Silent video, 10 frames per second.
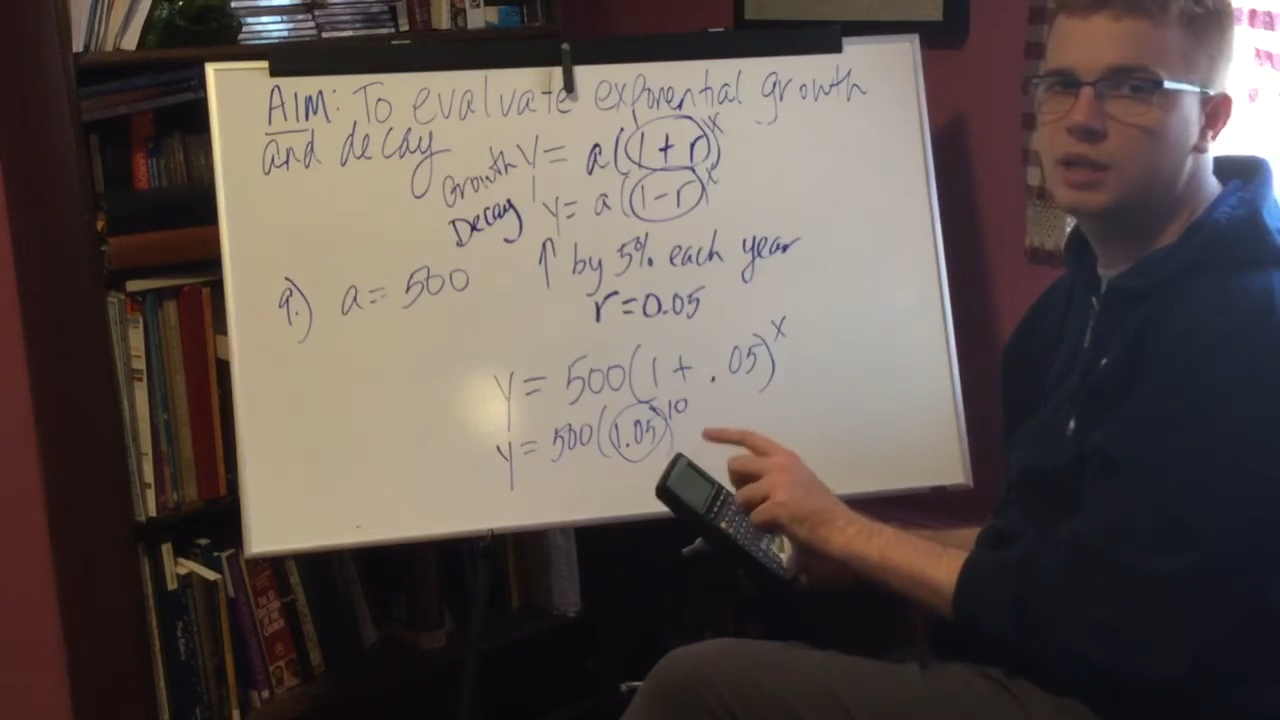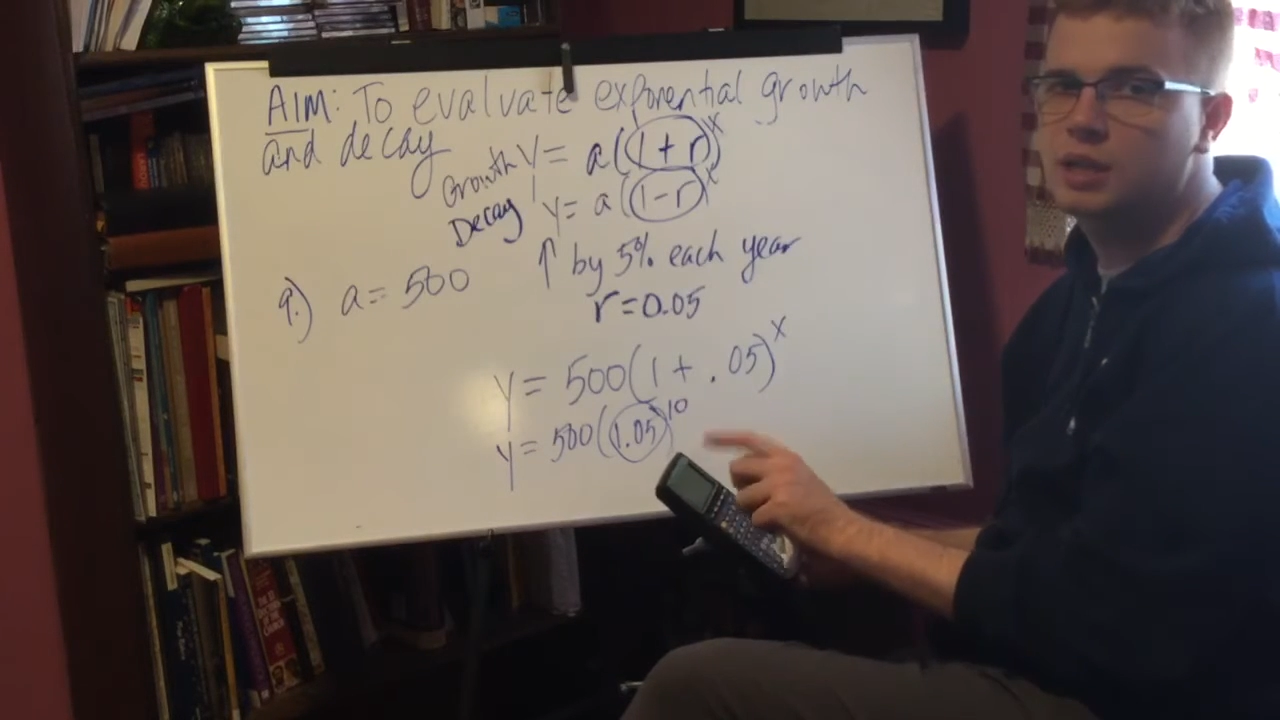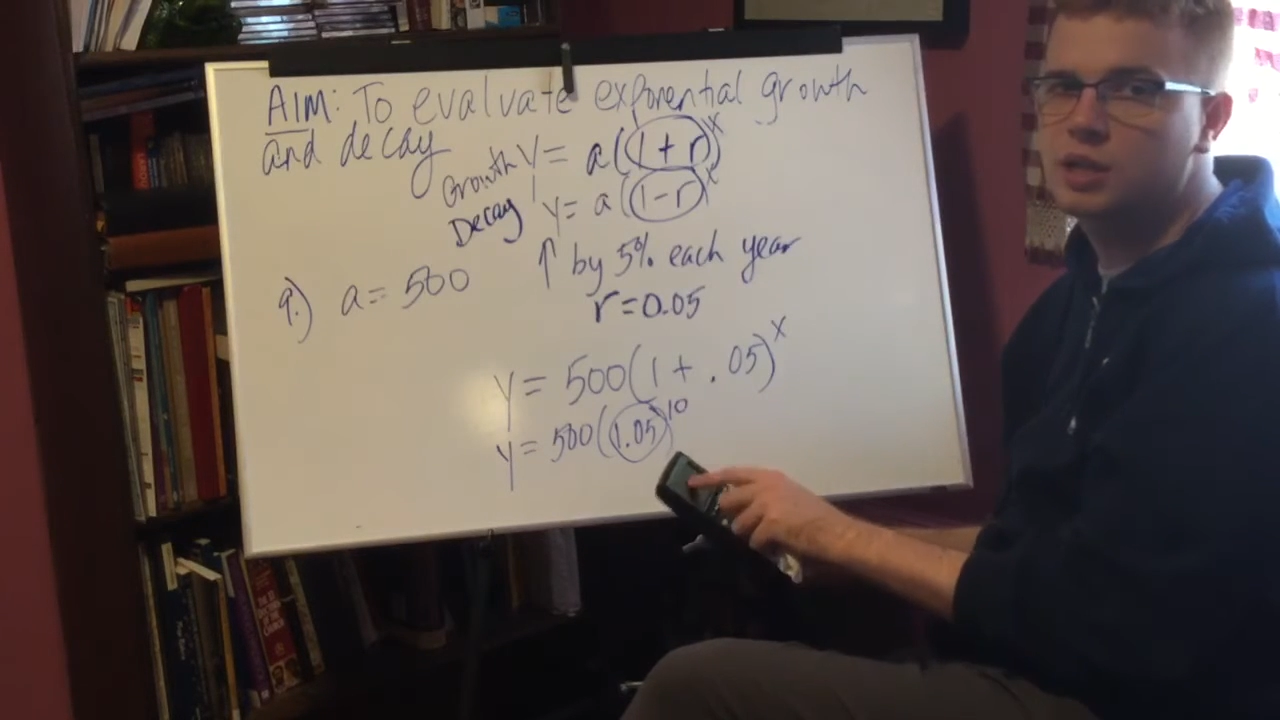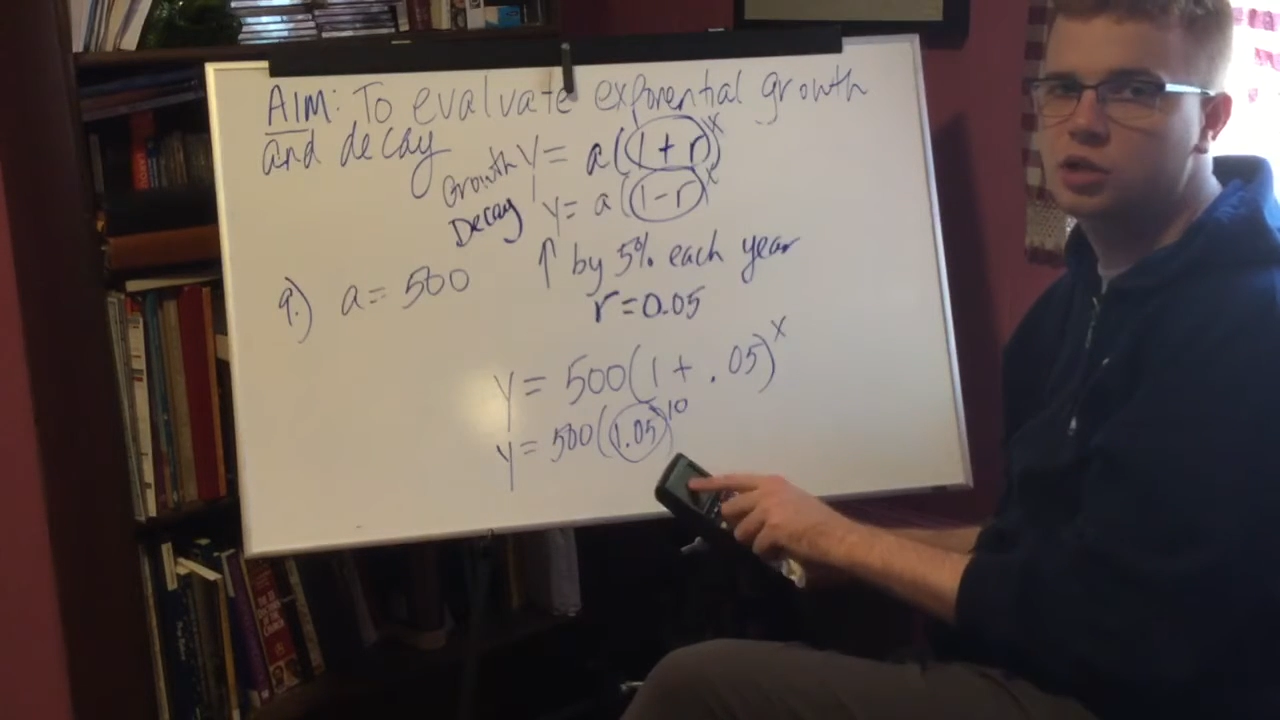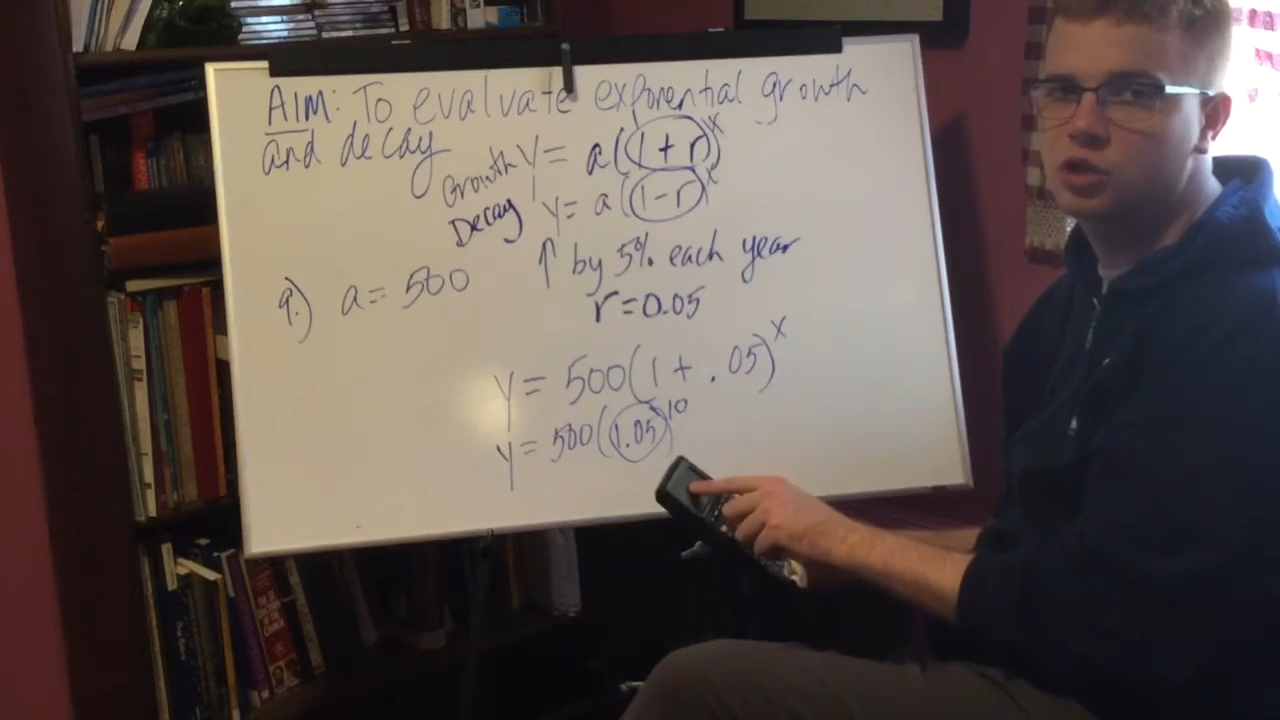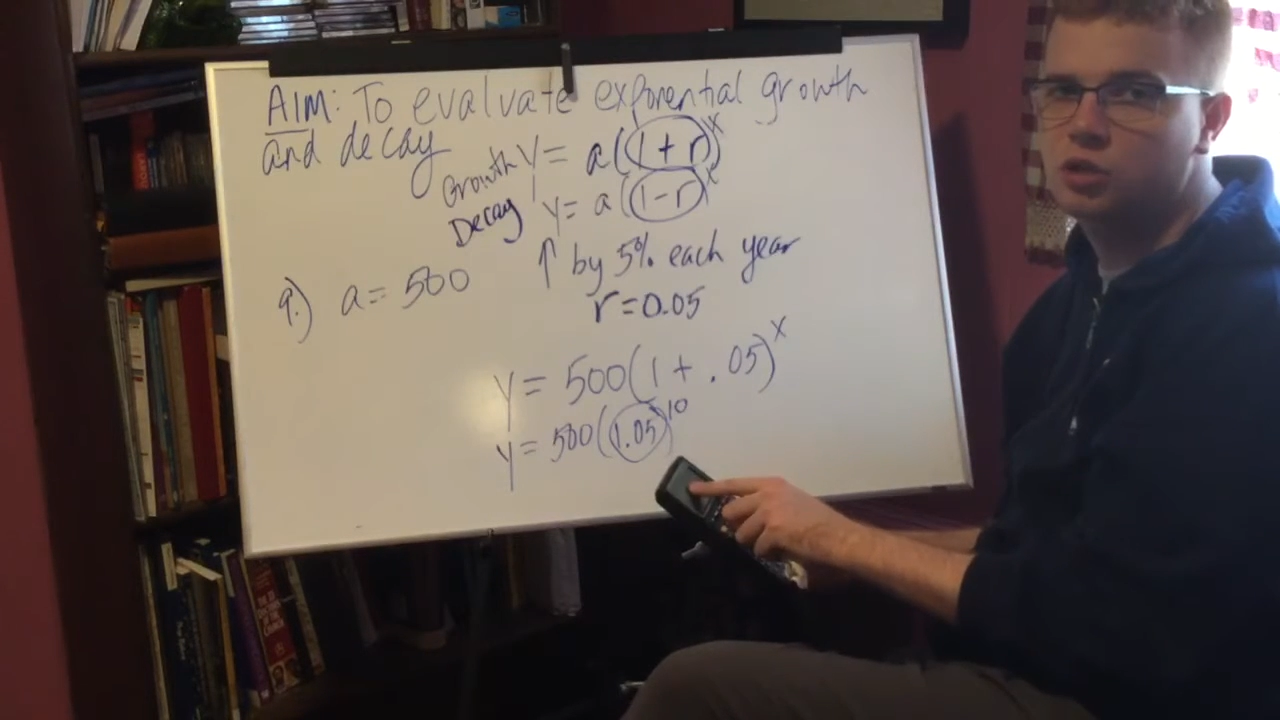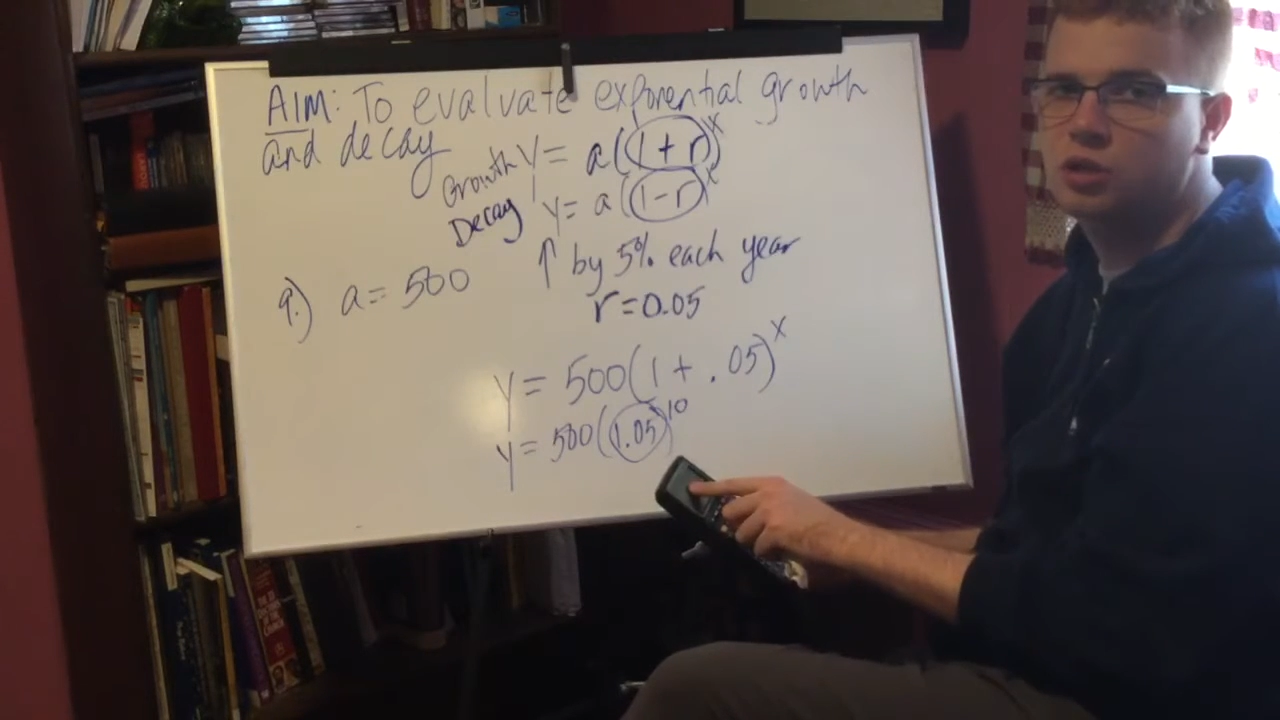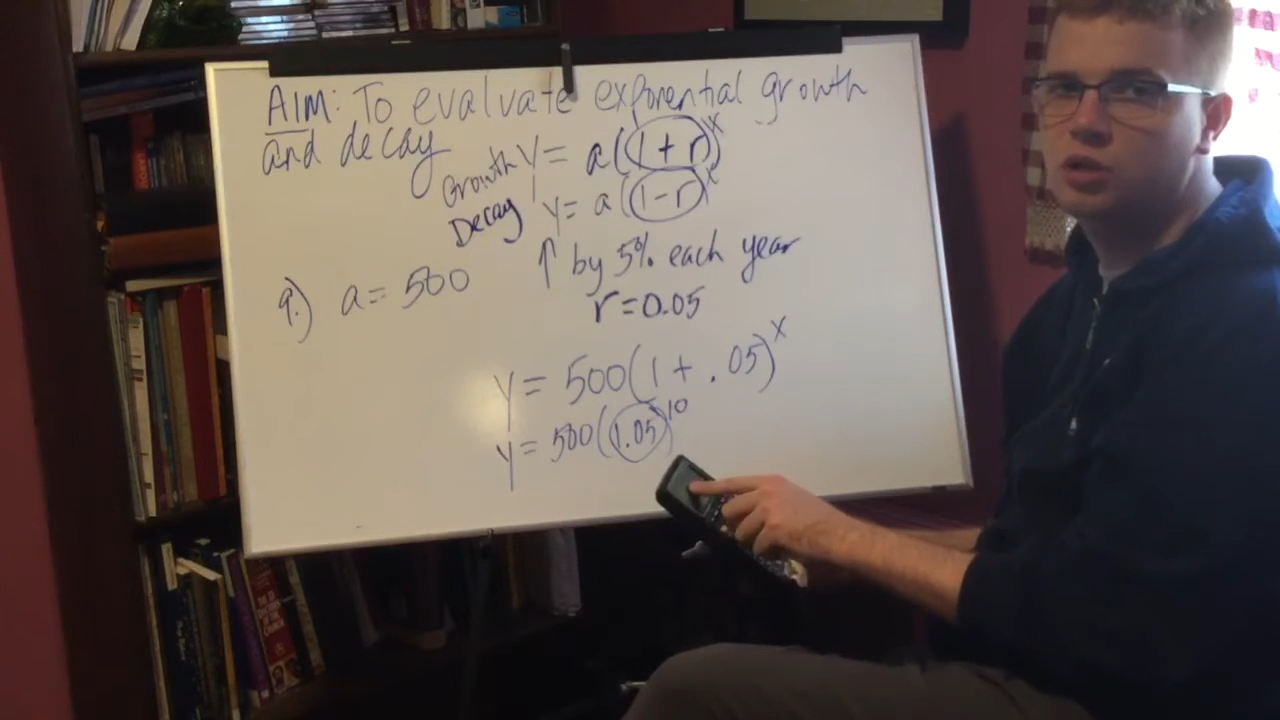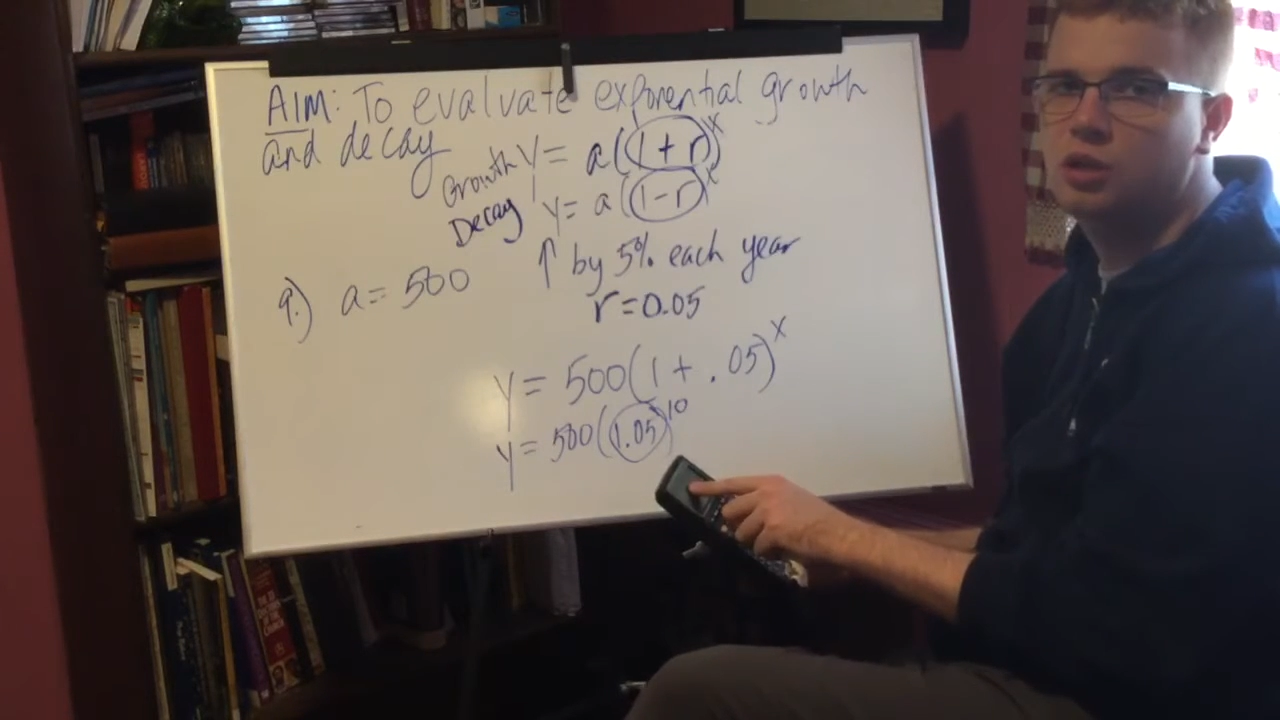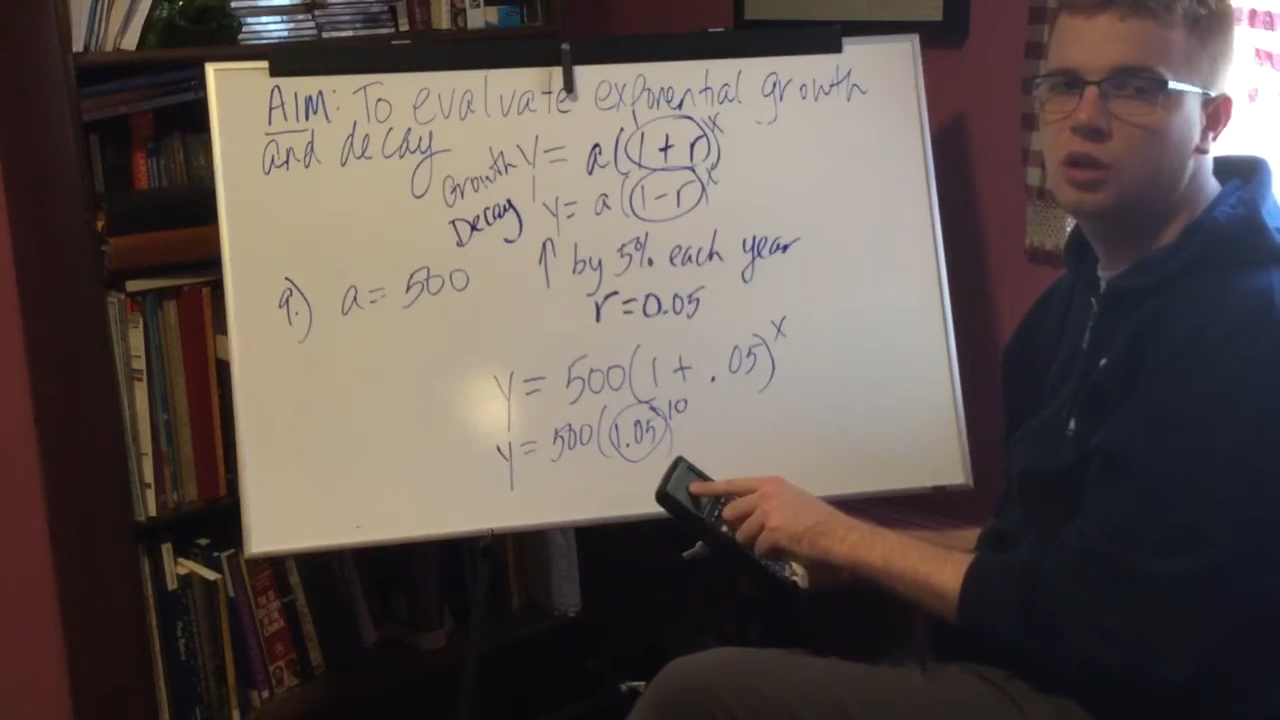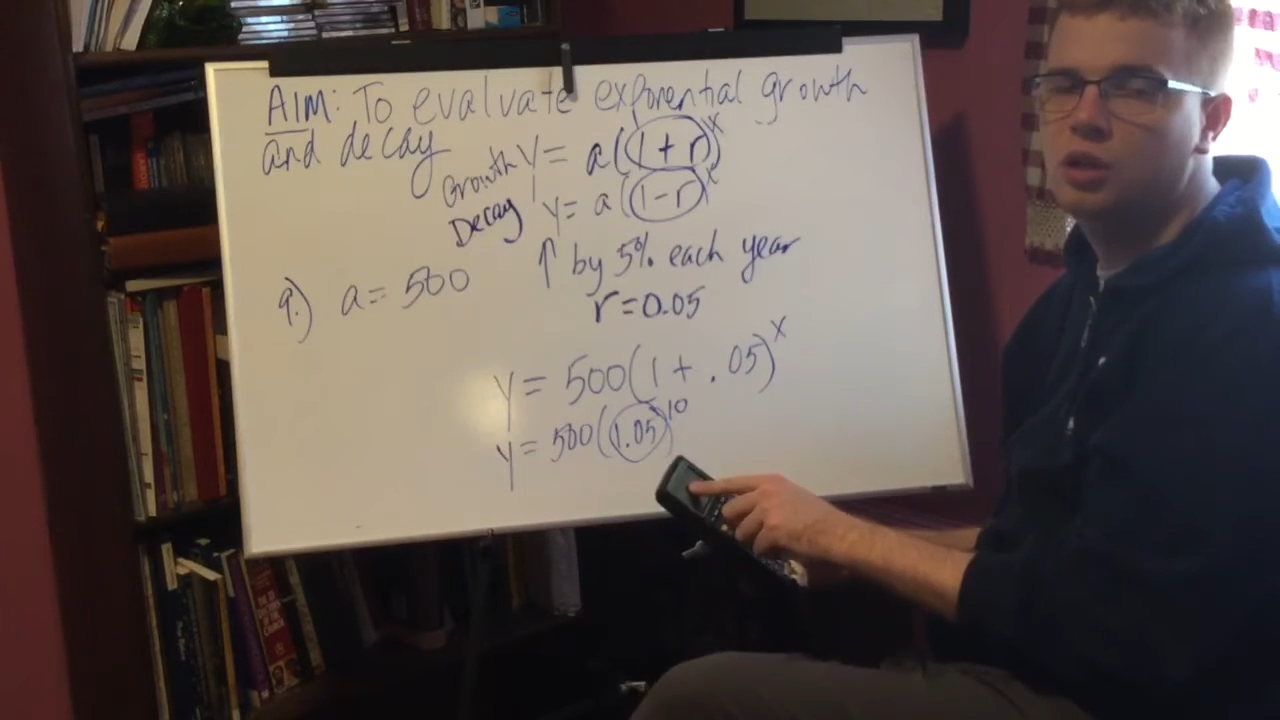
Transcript: initial